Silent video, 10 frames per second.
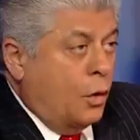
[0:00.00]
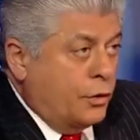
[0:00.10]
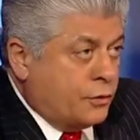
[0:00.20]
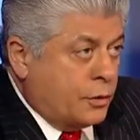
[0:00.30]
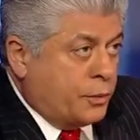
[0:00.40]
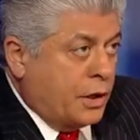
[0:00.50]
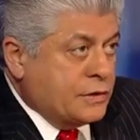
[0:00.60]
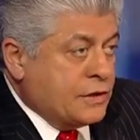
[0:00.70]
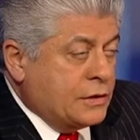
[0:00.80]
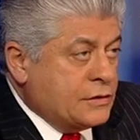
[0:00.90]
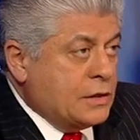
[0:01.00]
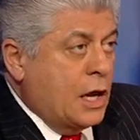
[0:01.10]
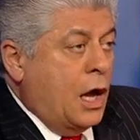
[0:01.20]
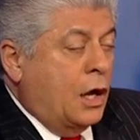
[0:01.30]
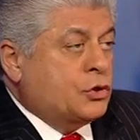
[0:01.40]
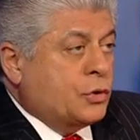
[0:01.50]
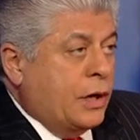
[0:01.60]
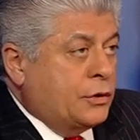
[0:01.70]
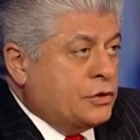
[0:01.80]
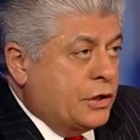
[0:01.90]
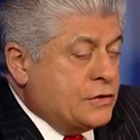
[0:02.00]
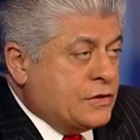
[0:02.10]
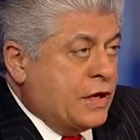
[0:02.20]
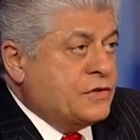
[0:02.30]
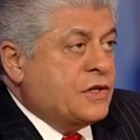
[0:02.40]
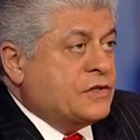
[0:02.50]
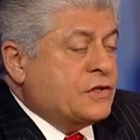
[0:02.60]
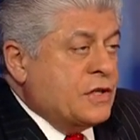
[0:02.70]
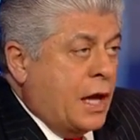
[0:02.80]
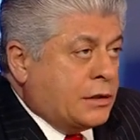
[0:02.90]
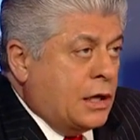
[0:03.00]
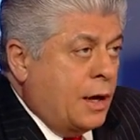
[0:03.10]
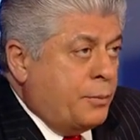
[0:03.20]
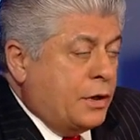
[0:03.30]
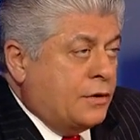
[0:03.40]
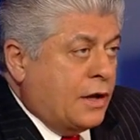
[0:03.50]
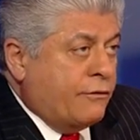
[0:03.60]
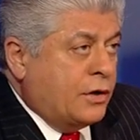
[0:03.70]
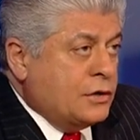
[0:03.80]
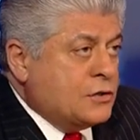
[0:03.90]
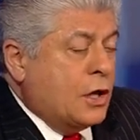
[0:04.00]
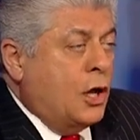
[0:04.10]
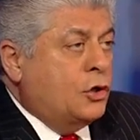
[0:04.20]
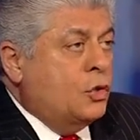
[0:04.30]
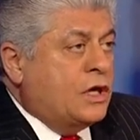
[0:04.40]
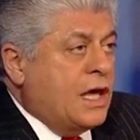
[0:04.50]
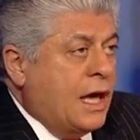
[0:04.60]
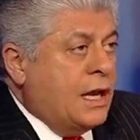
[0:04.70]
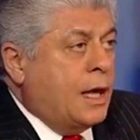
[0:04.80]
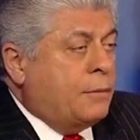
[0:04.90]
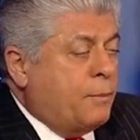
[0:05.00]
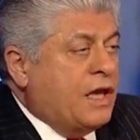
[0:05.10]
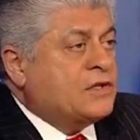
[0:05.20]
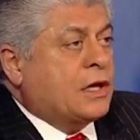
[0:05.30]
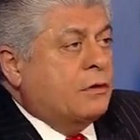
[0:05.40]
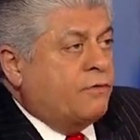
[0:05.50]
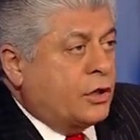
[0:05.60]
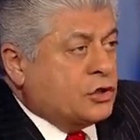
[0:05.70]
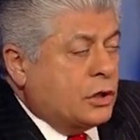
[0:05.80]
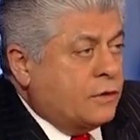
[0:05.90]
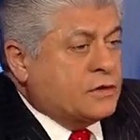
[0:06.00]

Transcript: through the process. A trial judge says this is not competent evidence. You cannot base a conviction on this